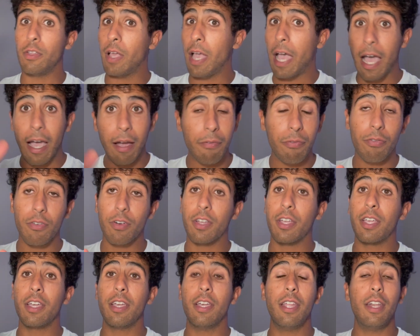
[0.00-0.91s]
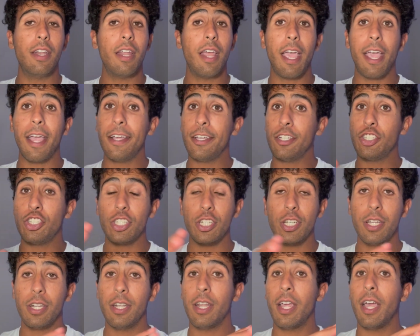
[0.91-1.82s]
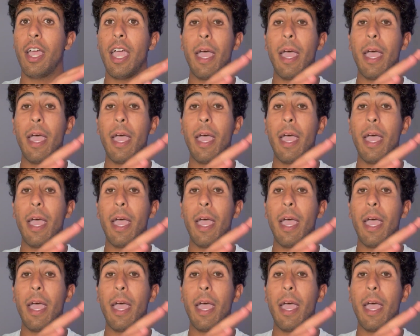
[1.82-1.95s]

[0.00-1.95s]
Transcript: African, Asian,